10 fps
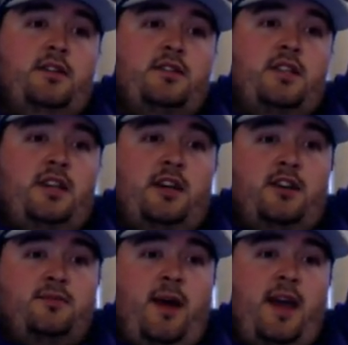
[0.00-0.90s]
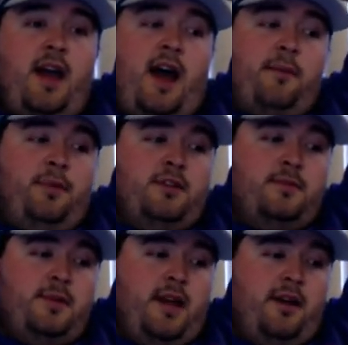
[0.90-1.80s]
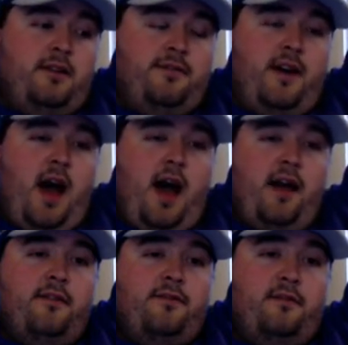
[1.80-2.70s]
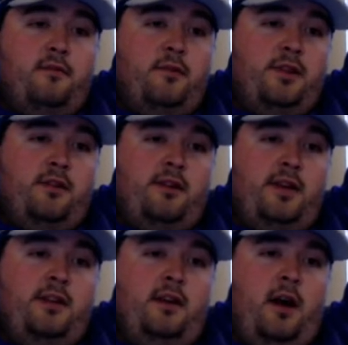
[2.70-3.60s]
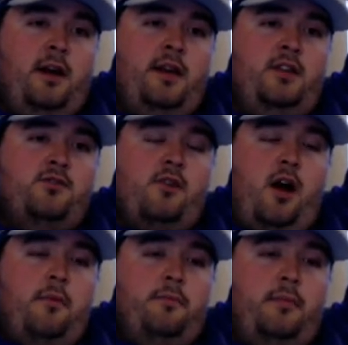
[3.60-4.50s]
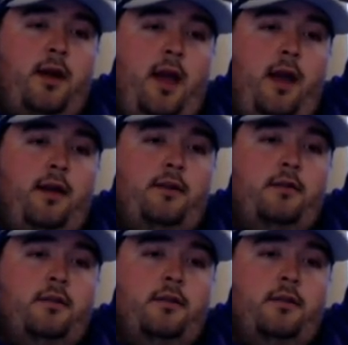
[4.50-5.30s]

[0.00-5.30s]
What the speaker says: she kills my guy, puts me down to 5 with her E drum and